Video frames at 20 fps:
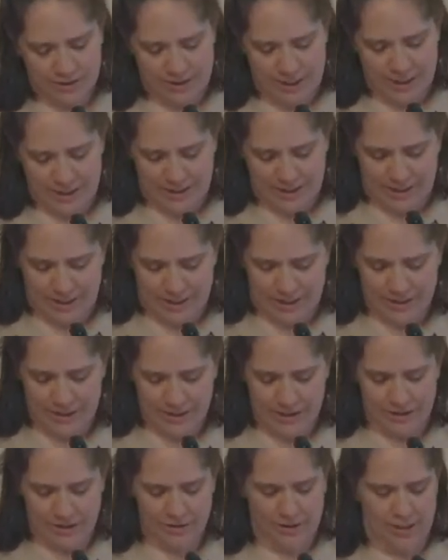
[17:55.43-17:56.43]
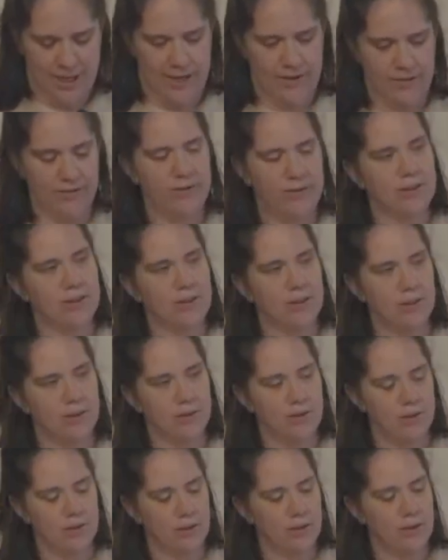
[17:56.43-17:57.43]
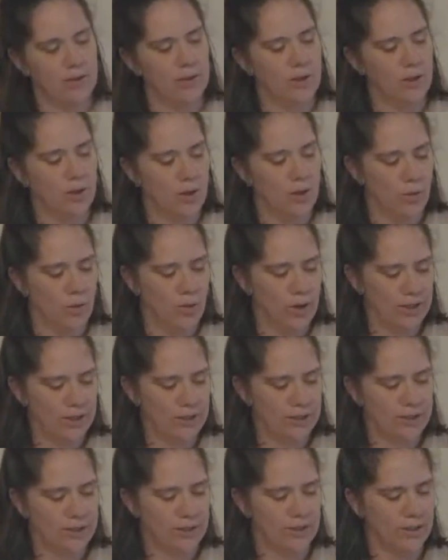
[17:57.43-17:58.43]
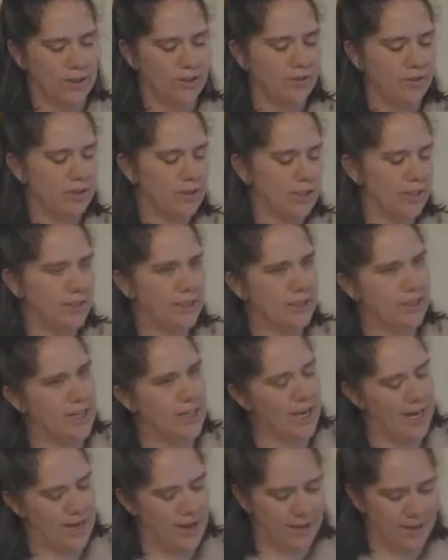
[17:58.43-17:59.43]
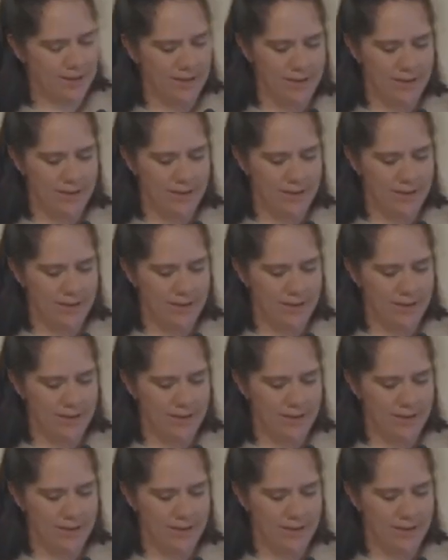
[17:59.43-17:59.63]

daily into your life? What good turn have you done today?